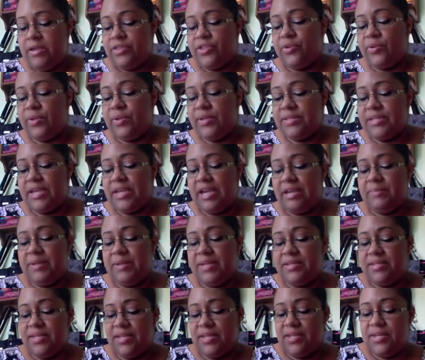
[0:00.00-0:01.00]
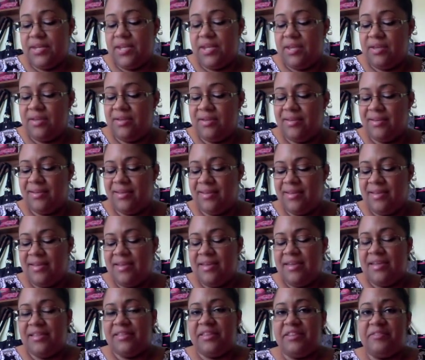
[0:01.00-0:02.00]
The only time he did
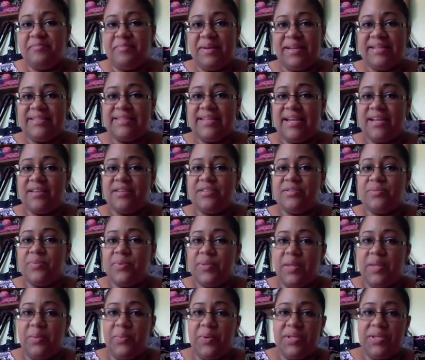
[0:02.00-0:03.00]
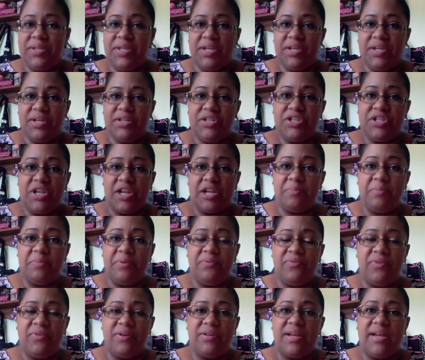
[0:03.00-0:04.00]
leave my side is when they went to check me
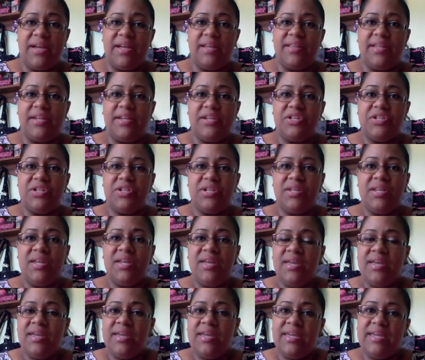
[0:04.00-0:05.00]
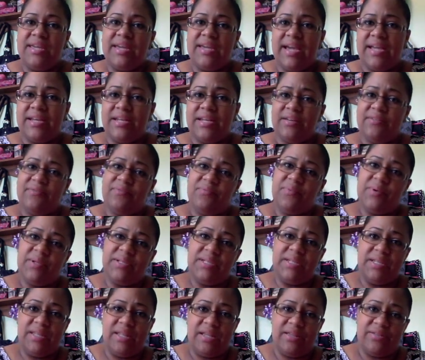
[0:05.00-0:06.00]
for dilation. He kind of
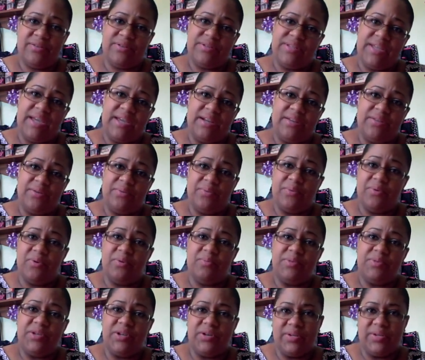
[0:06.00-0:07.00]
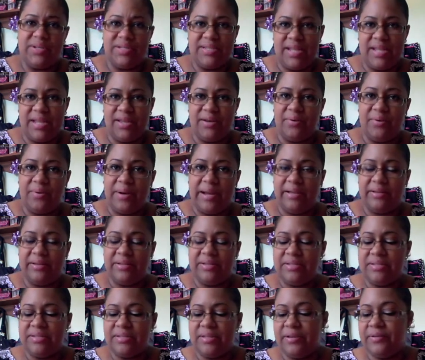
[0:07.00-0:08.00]
went to the other side of the room, turned his head around
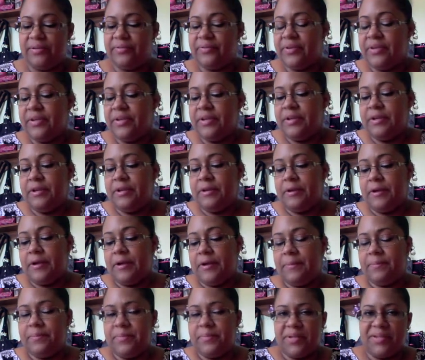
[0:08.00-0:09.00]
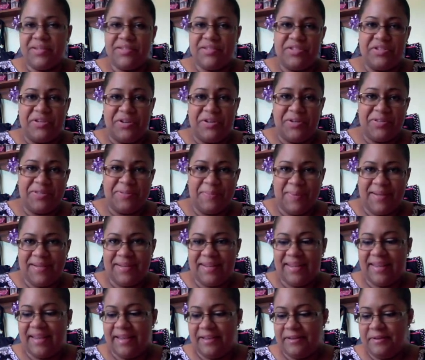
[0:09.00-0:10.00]
and stuff, because, you know, it's my
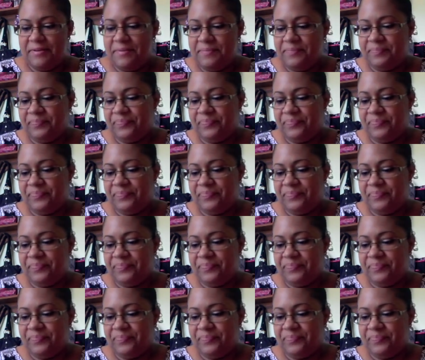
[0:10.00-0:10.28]
dad.